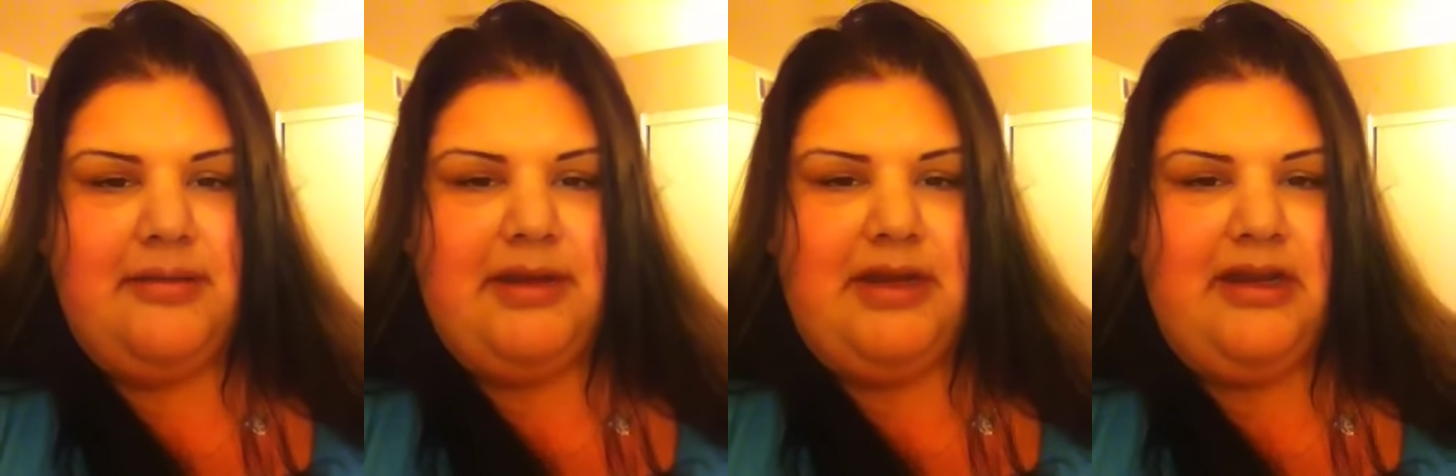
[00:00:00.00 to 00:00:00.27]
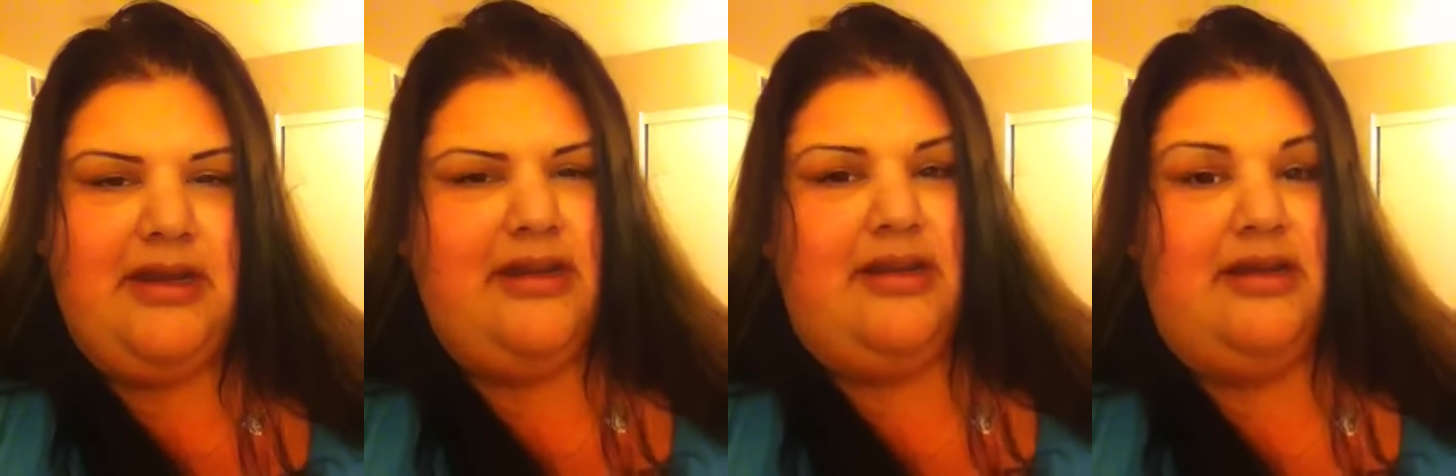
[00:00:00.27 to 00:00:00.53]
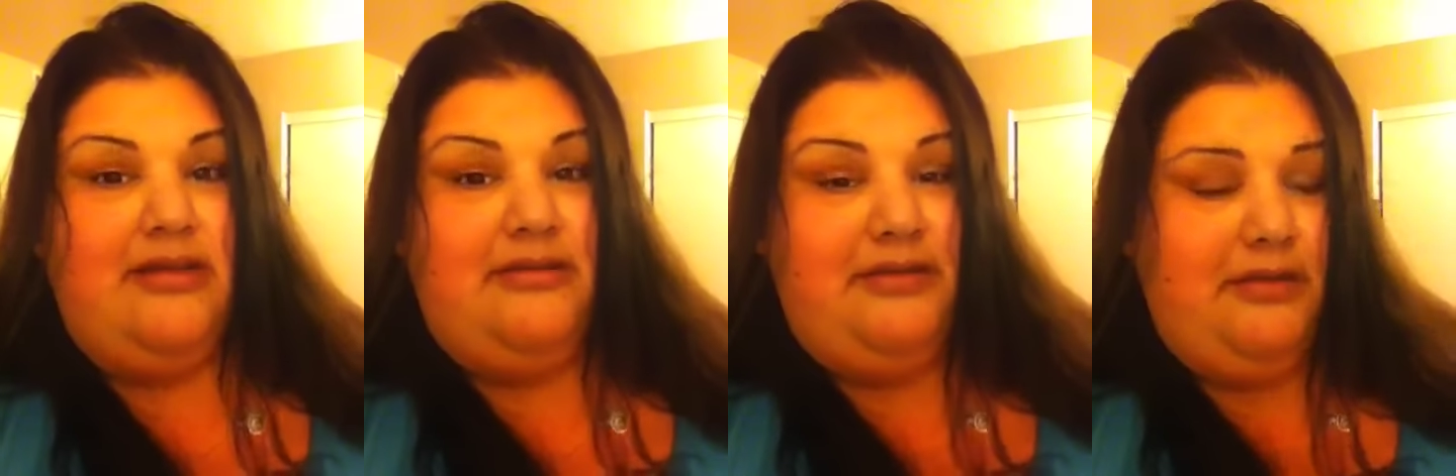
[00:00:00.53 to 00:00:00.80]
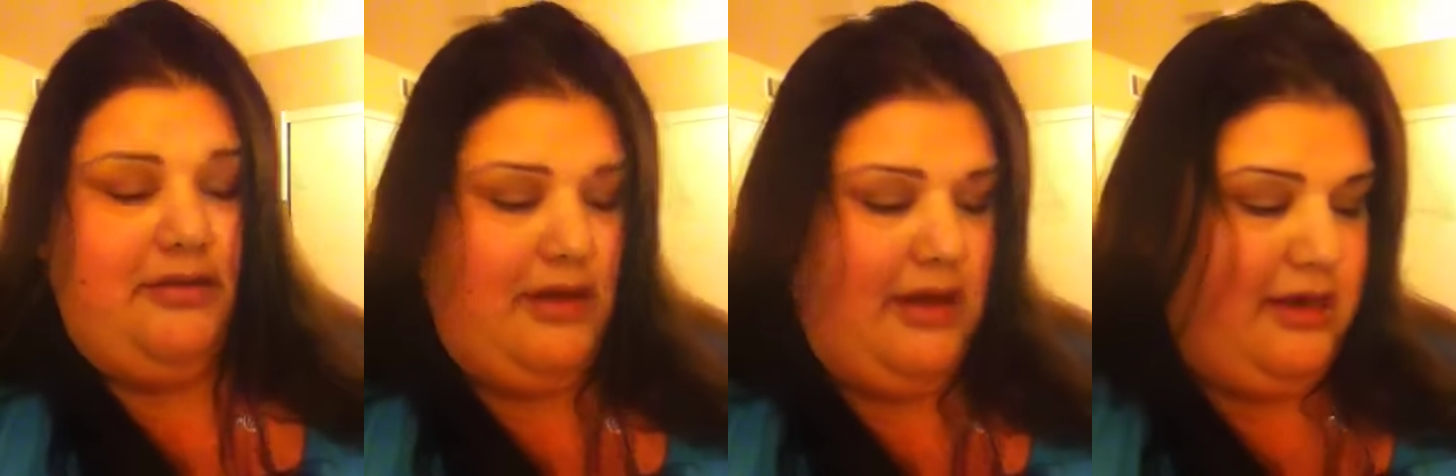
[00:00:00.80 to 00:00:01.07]
I mean, and then
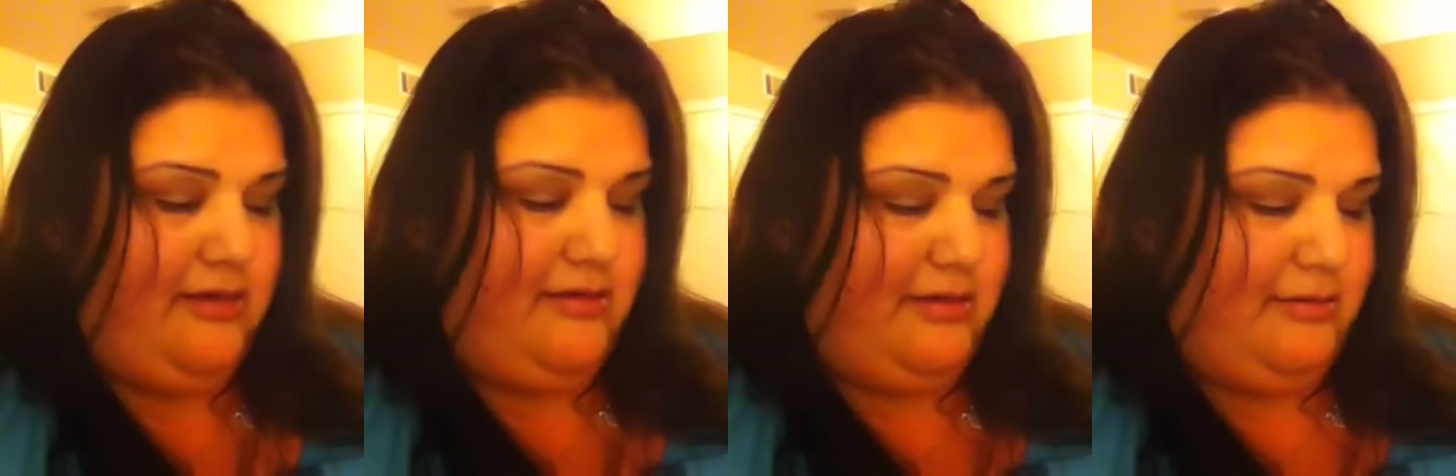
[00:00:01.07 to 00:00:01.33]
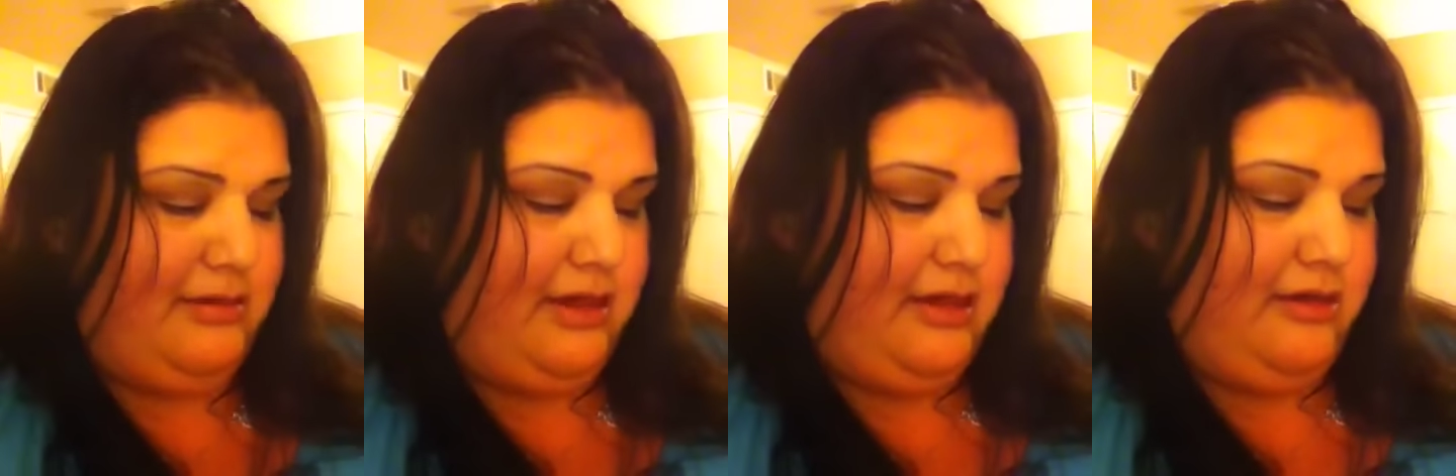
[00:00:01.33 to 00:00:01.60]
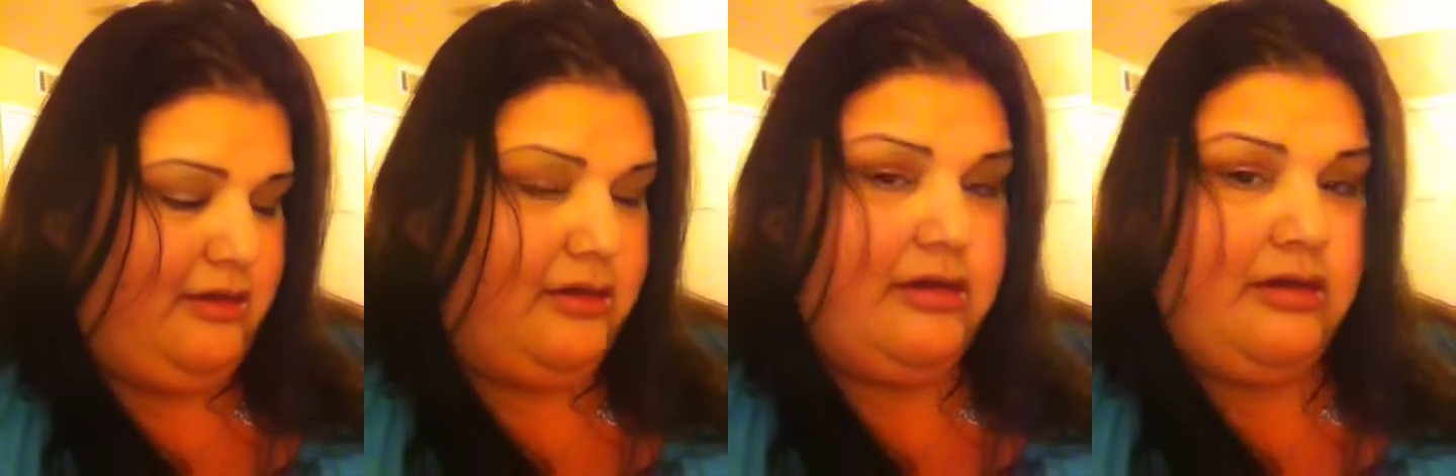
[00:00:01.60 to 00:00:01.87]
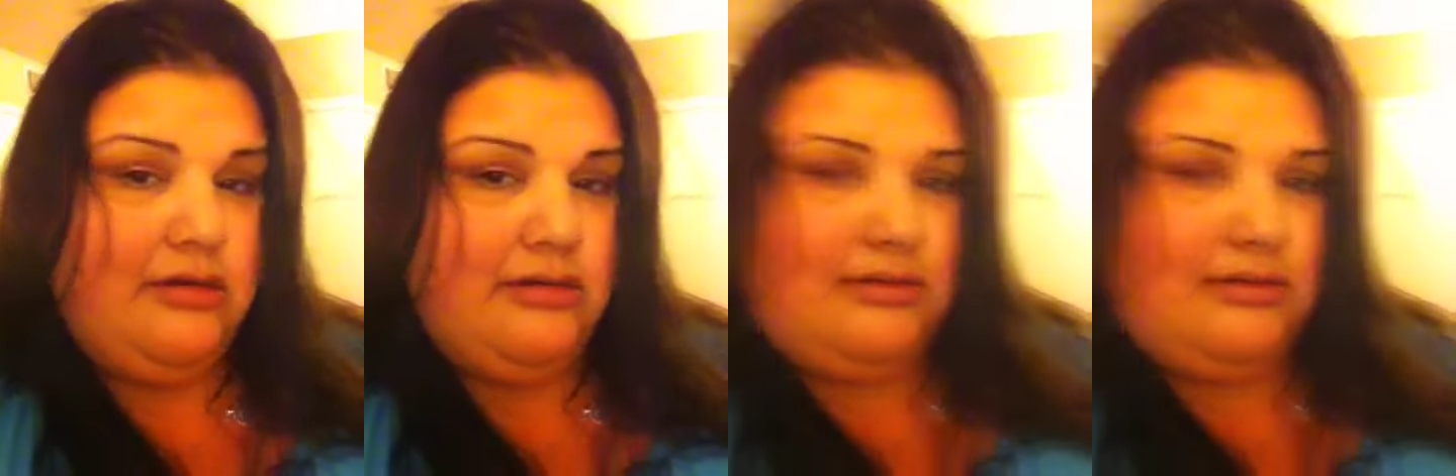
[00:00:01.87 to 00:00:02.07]
if you get something good,